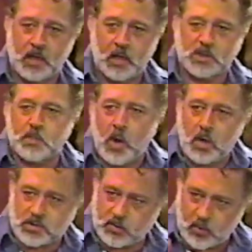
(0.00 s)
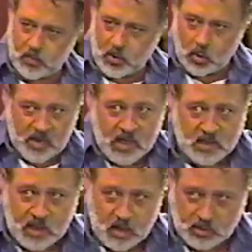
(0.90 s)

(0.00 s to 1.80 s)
a small suburban home, any town